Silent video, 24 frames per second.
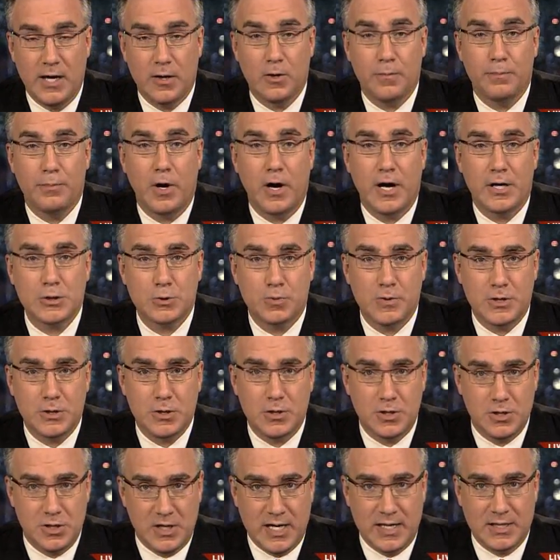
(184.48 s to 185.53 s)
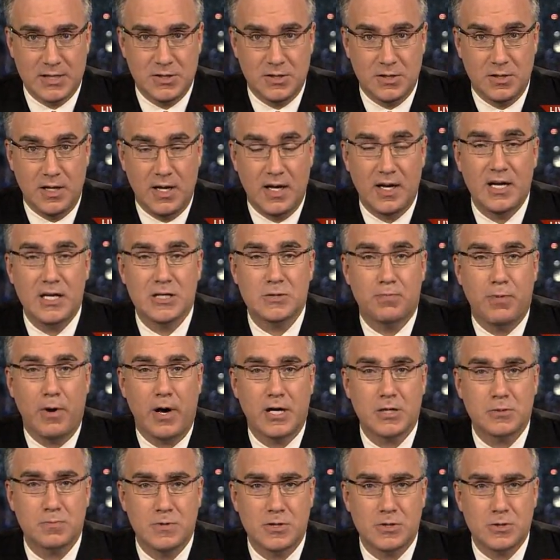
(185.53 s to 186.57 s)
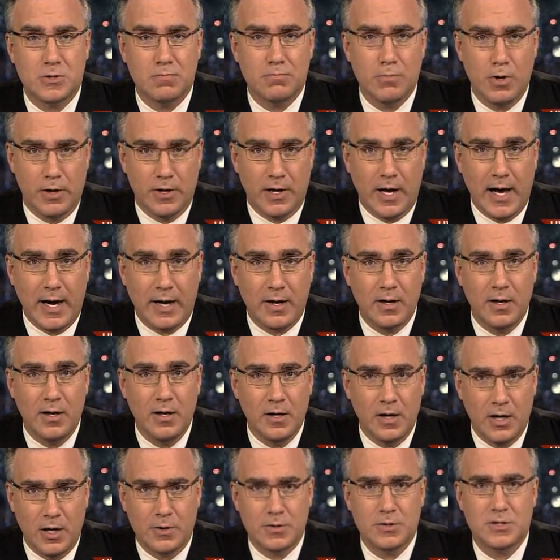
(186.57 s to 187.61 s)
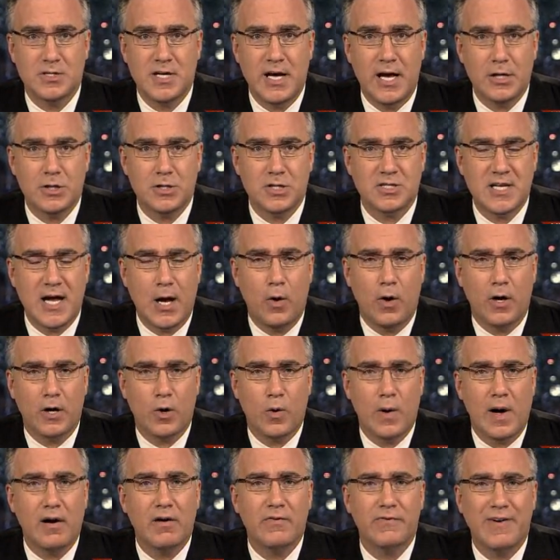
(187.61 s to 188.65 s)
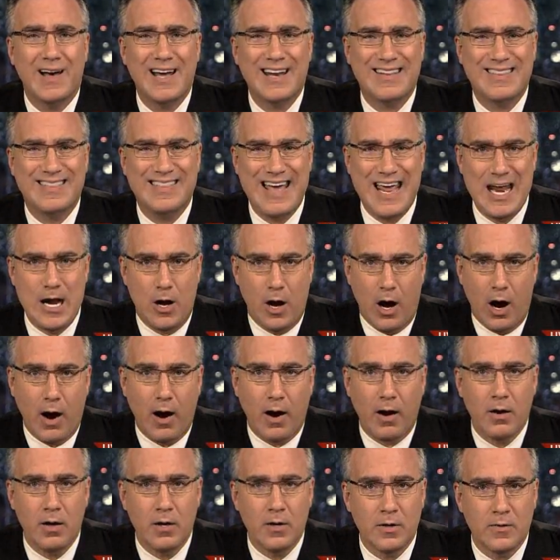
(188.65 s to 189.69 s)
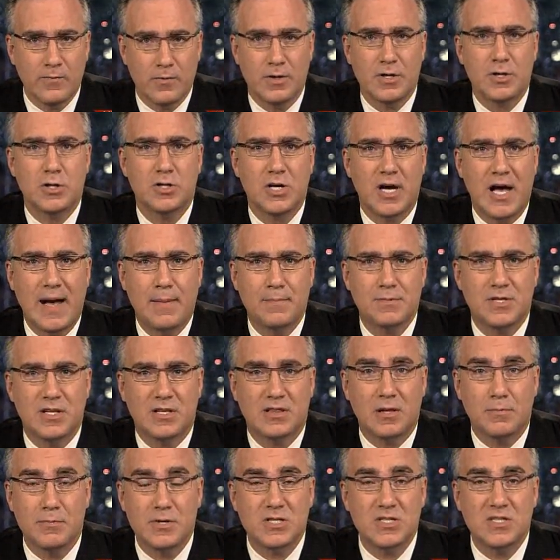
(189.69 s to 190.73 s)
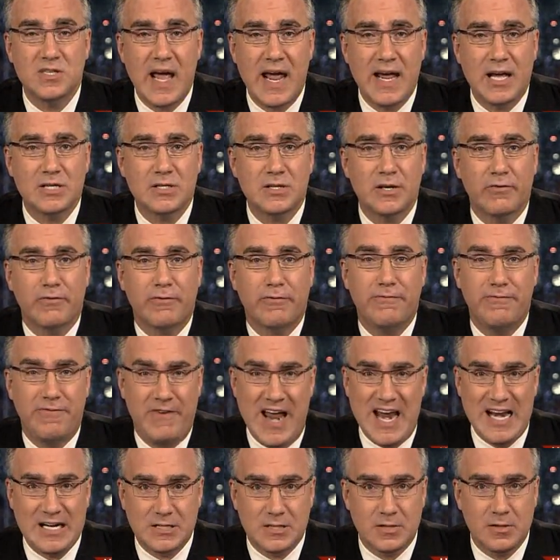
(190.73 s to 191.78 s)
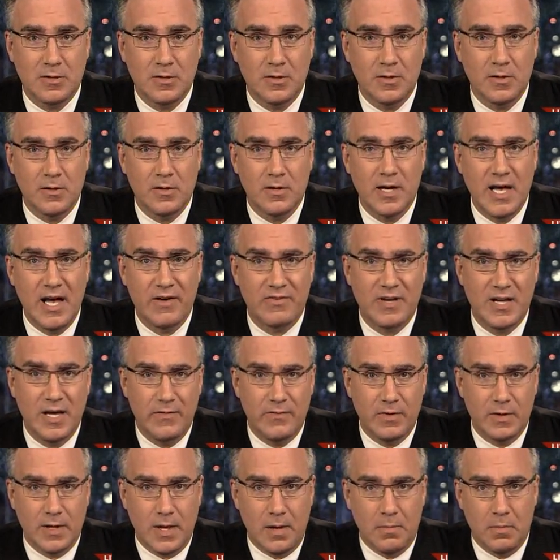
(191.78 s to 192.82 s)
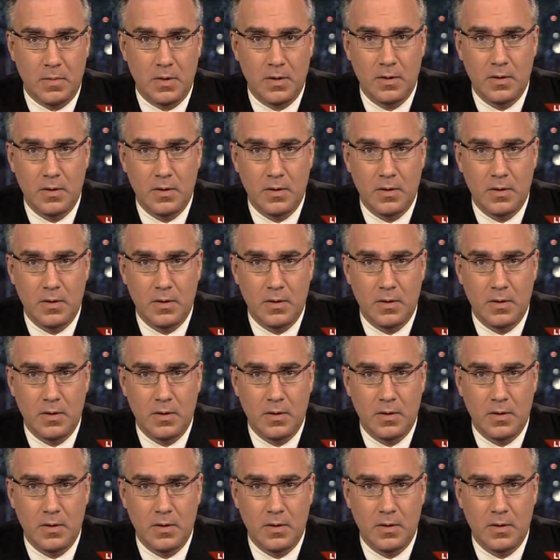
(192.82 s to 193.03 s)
and her boss Richard Johnson and his boss Mr. Murdoch understand just how unqualified they are for the jobs that the mistakes of fate have given them.